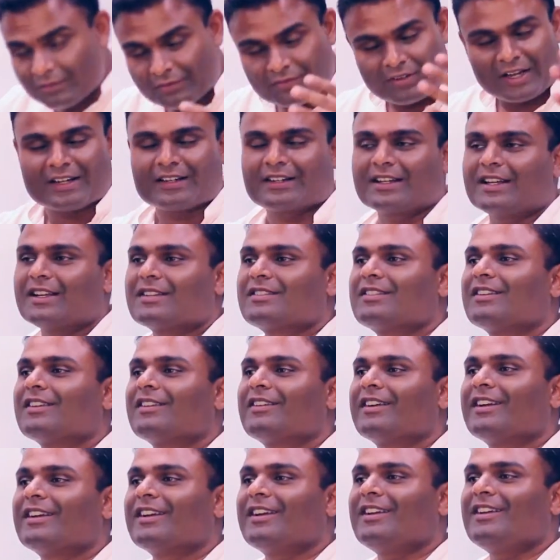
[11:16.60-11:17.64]
Fantastic,
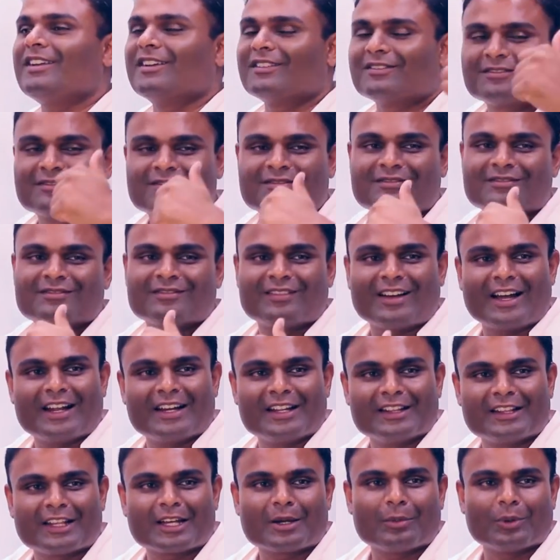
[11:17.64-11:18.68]
great idea. I
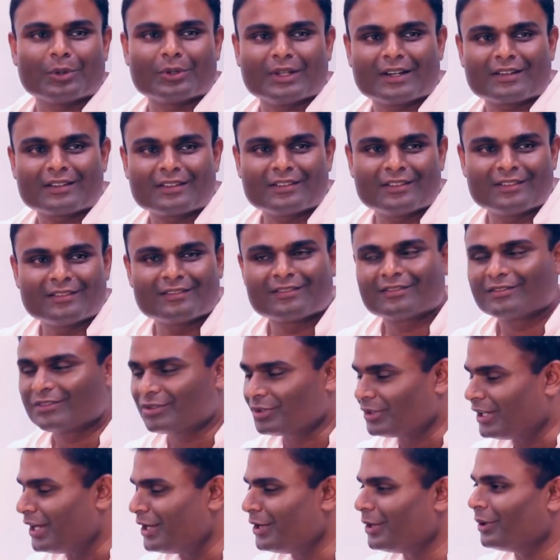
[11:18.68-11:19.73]
didn't think about that.
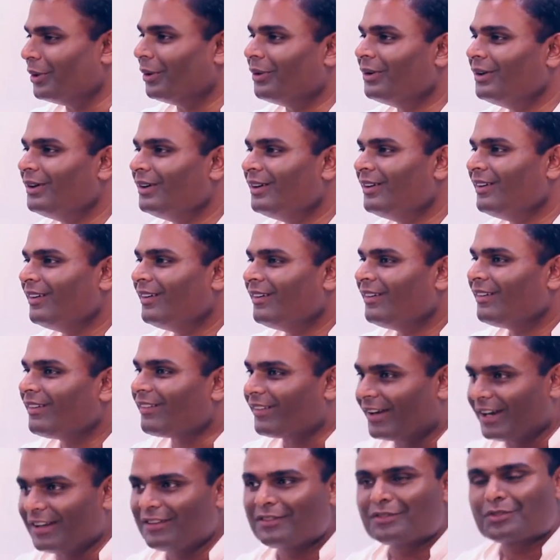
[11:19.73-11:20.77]
So there you go.
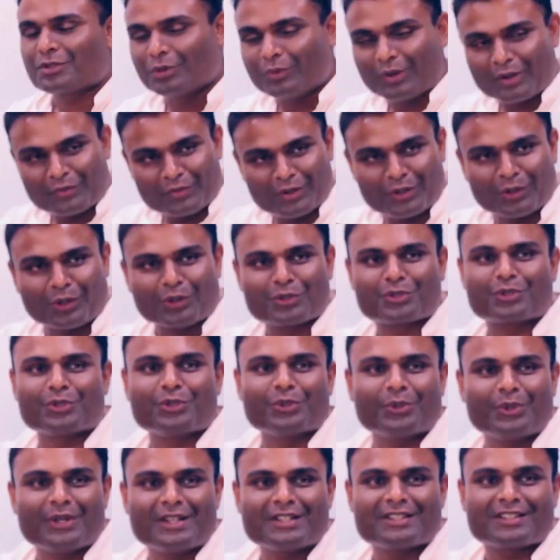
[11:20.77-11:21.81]
Right? So what we'll also
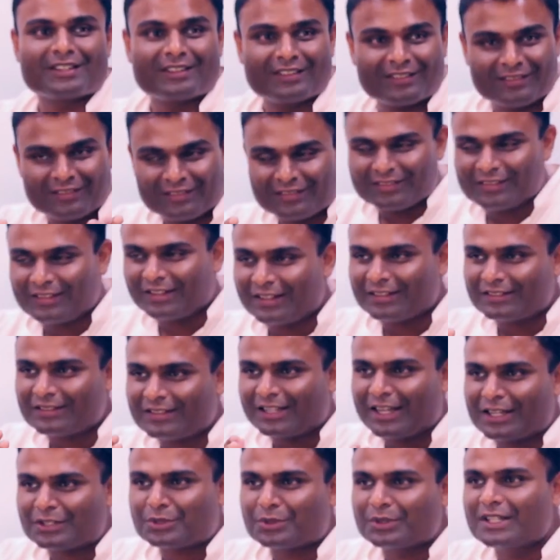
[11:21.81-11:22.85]
do is,
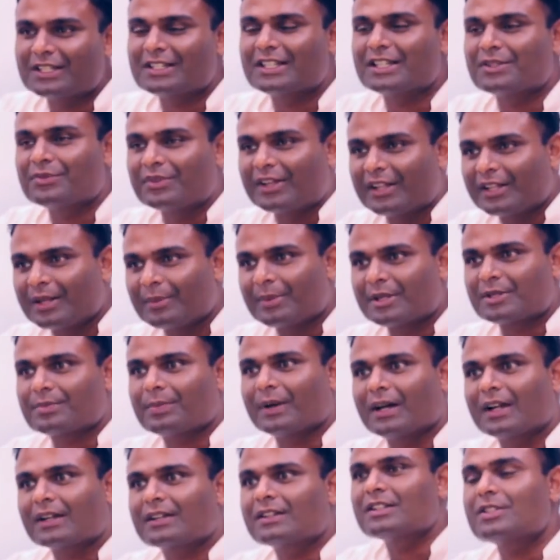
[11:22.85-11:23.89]
thanks to these guys, we have
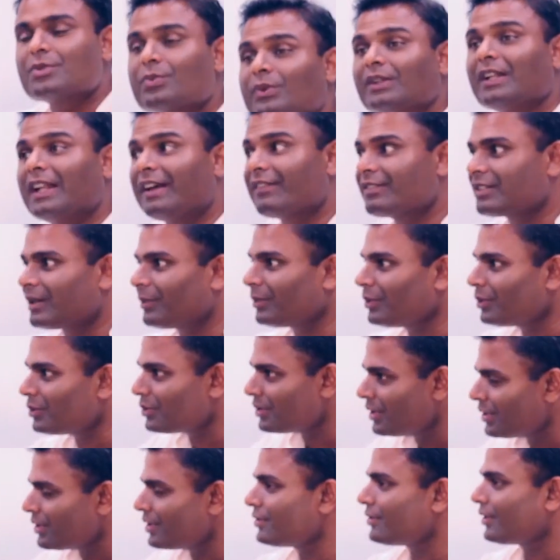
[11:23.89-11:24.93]
partners, we'll have some of
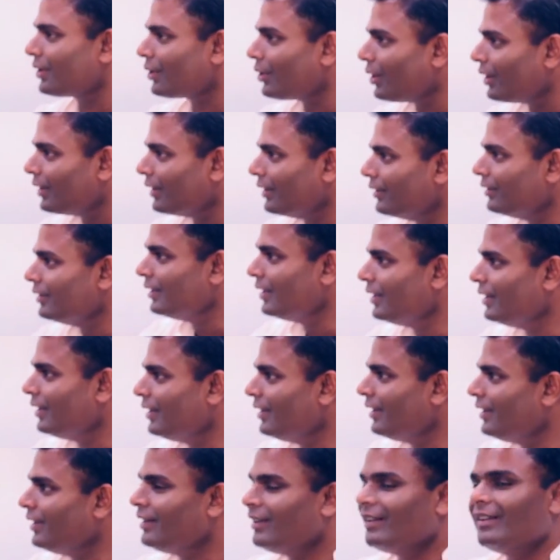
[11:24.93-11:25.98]
those sessions recorded.
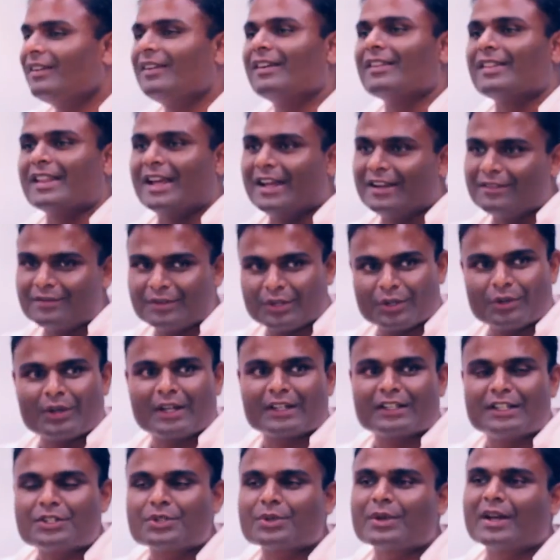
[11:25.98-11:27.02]
Then, you know,
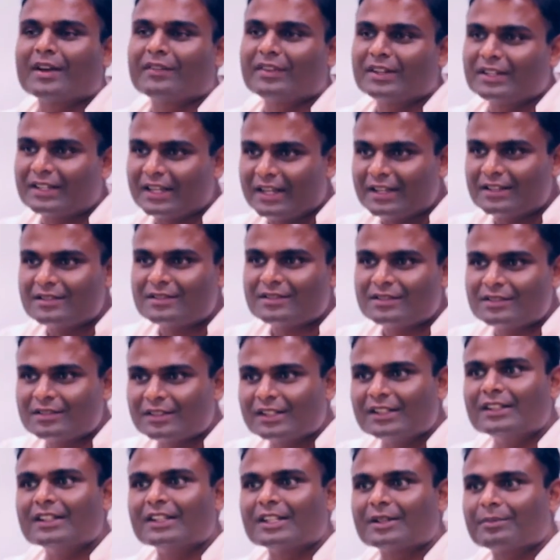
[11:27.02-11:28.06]
at least you have it as
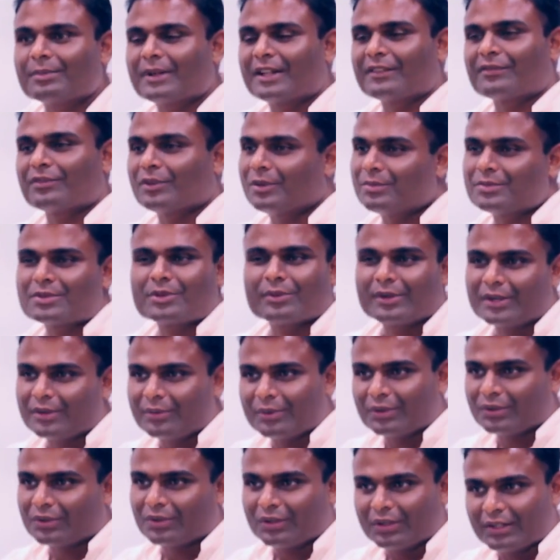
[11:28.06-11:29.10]
e-learning platforms or what you
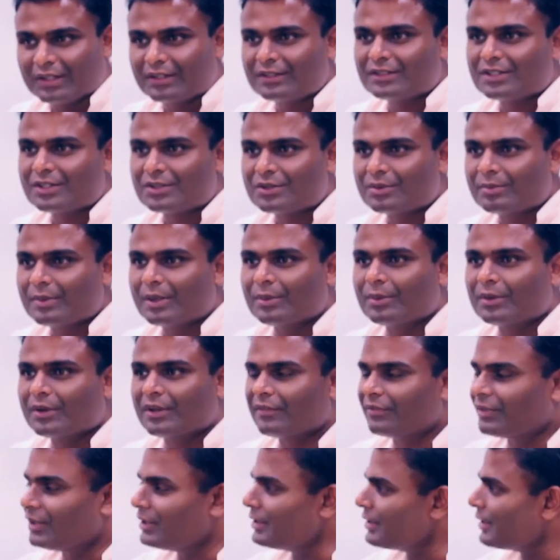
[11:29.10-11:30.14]
want to call it, just to be able to
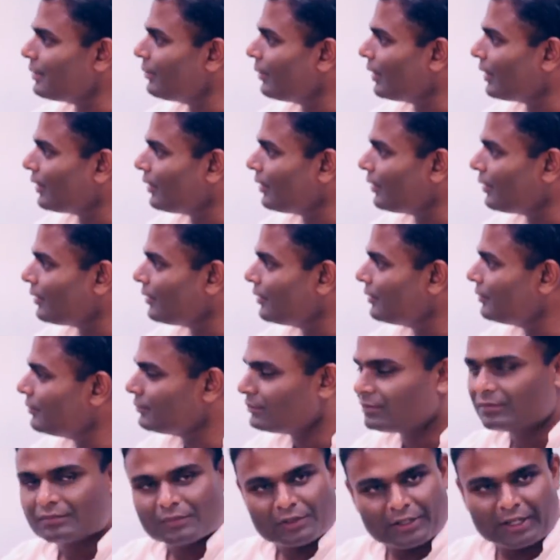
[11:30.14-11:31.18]
reference them all.
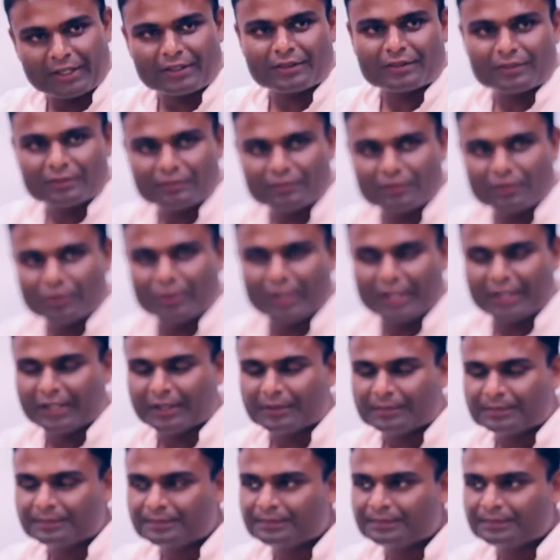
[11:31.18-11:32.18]
Great. Good idea.